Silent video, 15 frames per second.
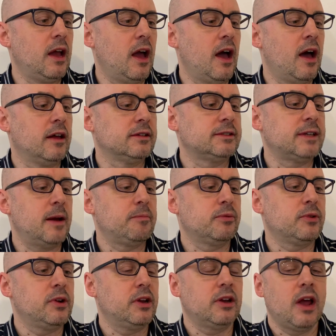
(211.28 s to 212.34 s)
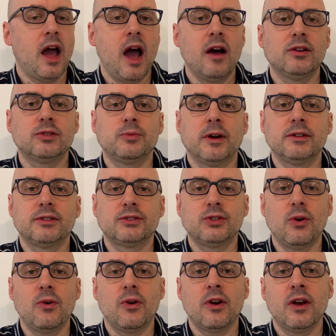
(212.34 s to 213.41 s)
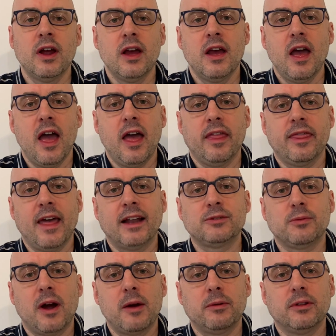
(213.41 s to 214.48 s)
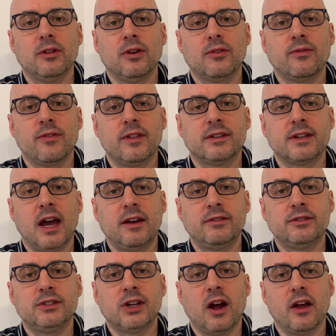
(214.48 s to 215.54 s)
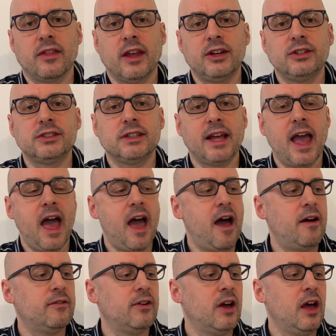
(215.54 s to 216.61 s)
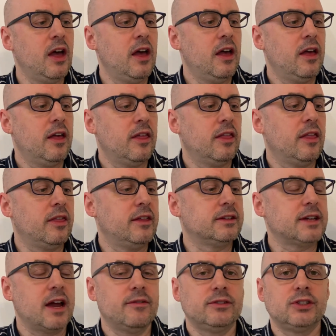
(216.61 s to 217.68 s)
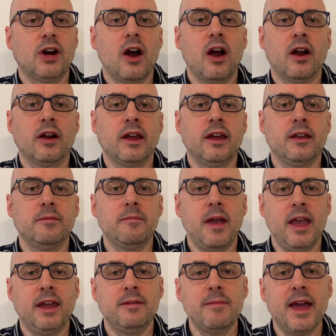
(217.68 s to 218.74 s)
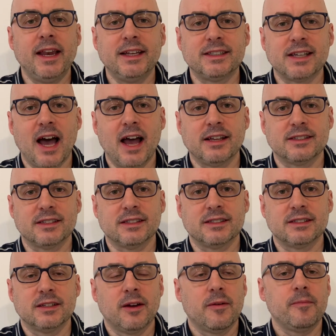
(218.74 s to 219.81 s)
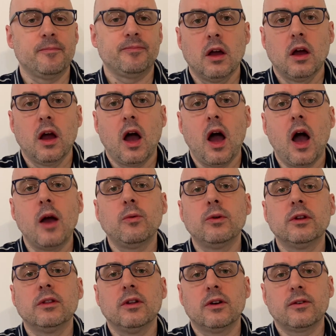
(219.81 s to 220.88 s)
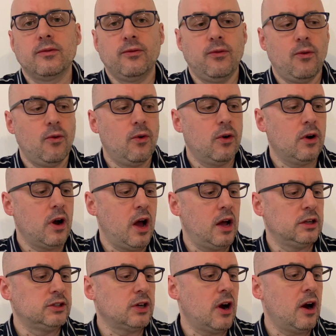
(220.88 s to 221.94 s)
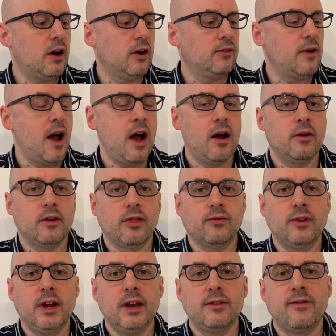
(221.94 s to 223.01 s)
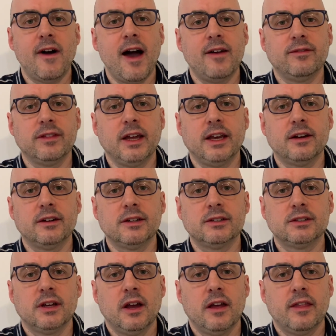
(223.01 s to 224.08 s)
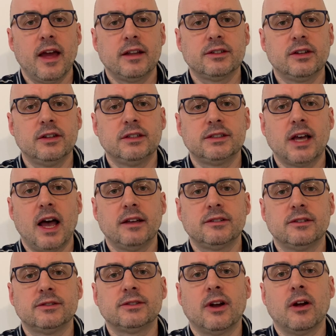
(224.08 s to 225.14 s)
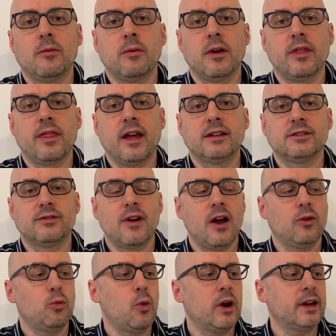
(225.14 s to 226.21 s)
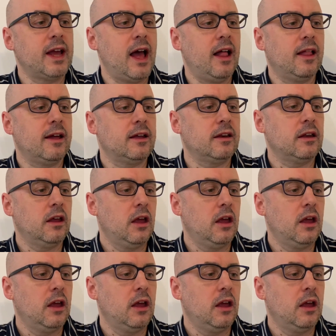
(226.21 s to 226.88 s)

a separate houseware store, and that's where I would look for this kind of jar. They usually have this kind of jar in many sizes. I would look for a jar around 3 to 5 liters. That's good size to start with. That's around 1 gallon.